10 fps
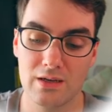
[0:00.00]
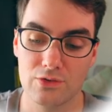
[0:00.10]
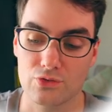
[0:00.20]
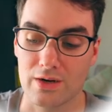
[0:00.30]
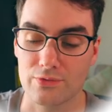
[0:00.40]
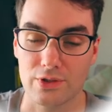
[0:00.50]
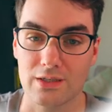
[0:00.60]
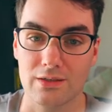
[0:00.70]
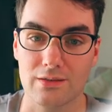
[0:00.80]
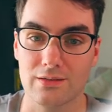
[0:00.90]

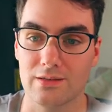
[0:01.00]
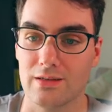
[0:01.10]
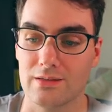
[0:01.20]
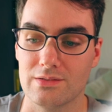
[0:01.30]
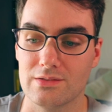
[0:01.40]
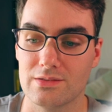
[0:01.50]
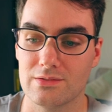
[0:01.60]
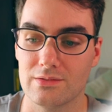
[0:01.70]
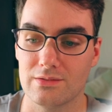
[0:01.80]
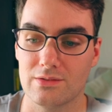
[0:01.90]
Traveling
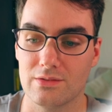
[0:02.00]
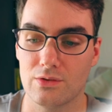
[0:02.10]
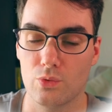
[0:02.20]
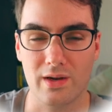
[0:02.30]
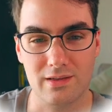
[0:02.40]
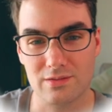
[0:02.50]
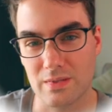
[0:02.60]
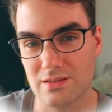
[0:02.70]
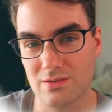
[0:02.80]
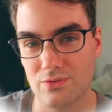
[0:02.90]
is quite
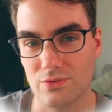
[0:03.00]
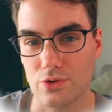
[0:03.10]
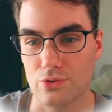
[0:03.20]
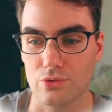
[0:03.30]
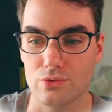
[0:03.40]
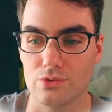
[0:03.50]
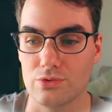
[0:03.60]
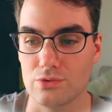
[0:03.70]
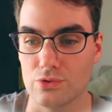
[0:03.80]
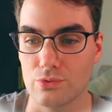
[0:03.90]
expensive if you
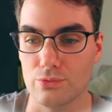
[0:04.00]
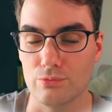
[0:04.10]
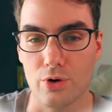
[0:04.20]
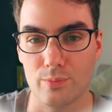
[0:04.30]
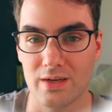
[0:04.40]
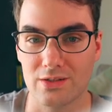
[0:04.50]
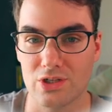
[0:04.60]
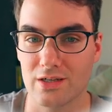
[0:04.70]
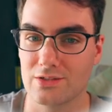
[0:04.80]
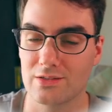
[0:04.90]
do roaming
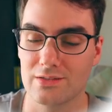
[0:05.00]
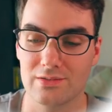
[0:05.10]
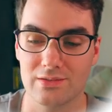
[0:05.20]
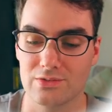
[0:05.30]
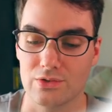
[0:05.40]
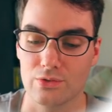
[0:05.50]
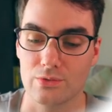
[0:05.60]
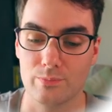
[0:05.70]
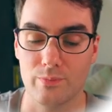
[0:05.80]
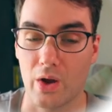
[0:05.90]
charges,
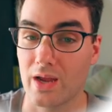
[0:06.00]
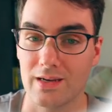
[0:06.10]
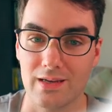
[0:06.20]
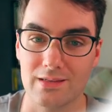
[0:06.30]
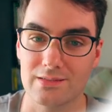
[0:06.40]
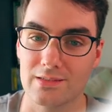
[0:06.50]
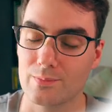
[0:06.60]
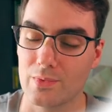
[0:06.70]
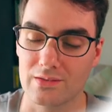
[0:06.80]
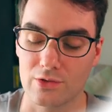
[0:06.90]
so buying an
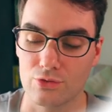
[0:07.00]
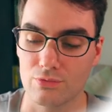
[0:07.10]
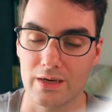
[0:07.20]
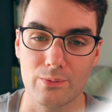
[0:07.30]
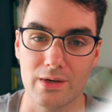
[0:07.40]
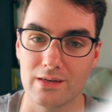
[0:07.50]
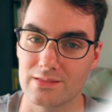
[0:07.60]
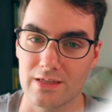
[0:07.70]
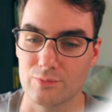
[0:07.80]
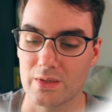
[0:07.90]
eSIM is a great way to
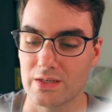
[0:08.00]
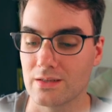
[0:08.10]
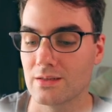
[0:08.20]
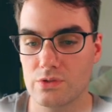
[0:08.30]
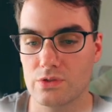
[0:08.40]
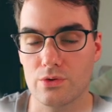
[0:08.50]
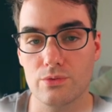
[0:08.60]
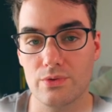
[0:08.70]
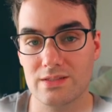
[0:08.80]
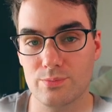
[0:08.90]
save money.
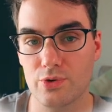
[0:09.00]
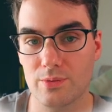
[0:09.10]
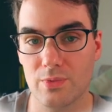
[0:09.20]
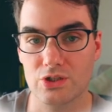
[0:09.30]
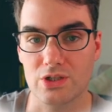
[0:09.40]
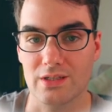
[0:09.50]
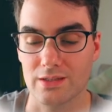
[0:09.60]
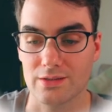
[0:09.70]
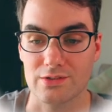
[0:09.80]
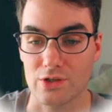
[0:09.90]
So that's pretty much
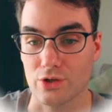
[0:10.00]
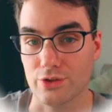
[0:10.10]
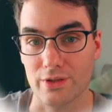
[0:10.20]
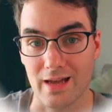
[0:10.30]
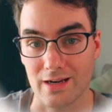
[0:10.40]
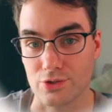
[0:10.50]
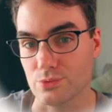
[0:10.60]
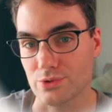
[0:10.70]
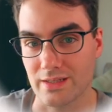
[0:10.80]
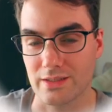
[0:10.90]
it that's on the
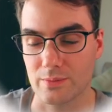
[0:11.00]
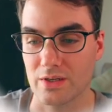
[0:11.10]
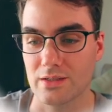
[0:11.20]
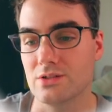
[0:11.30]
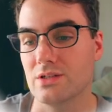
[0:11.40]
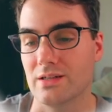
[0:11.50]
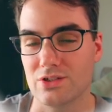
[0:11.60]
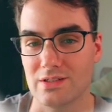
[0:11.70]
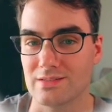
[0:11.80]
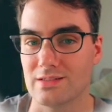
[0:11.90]
actual landing page. As
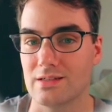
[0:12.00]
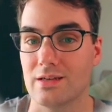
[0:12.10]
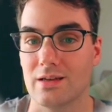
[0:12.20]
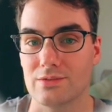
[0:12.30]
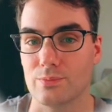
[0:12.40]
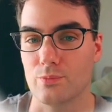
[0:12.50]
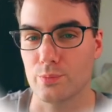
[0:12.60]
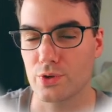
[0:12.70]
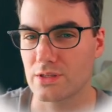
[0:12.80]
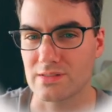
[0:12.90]
you can see, it's
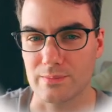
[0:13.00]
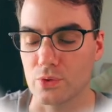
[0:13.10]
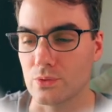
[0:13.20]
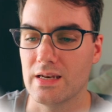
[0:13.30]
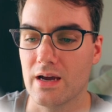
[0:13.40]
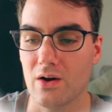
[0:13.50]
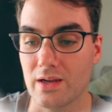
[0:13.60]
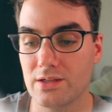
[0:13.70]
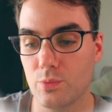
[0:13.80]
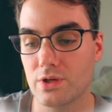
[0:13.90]
pretty simple. Now,
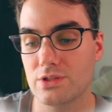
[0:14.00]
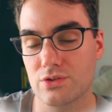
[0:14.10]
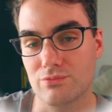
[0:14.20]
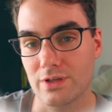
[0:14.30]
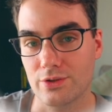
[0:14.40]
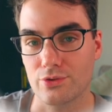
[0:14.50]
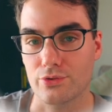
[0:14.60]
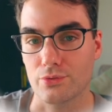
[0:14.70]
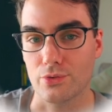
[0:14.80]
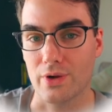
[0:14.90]
I did want to just run you
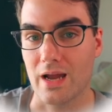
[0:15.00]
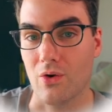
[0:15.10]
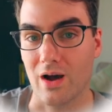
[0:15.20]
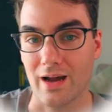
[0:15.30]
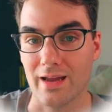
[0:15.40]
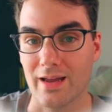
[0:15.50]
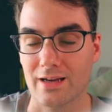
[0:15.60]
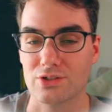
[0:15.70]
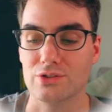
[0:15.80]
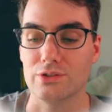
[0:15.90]
through how I
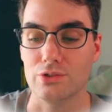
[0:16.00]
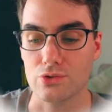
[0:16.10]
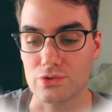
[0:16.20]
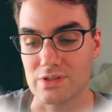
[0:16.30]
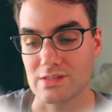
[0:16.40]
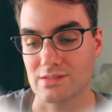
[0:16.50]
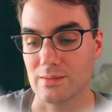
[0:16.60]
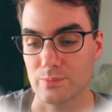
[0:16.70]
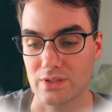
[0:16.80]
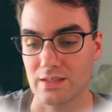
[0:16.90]
actually use this
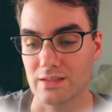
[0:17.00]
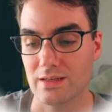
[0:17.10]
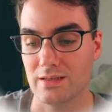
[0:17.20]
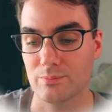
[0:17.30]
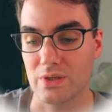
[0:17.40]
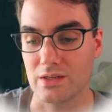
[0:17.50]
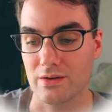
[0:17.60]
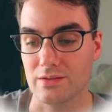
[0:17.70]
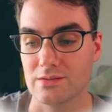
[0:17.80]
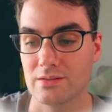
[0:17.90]
template,
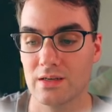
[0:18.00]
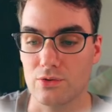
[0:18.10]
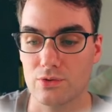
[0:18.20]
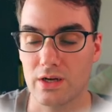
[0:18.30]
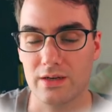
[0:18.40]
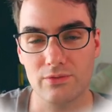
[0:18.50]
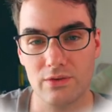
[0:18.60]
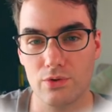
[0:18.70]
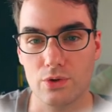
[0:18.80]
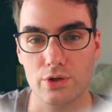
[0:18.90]
because it'll kind of
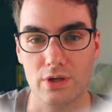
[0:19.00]
give you a good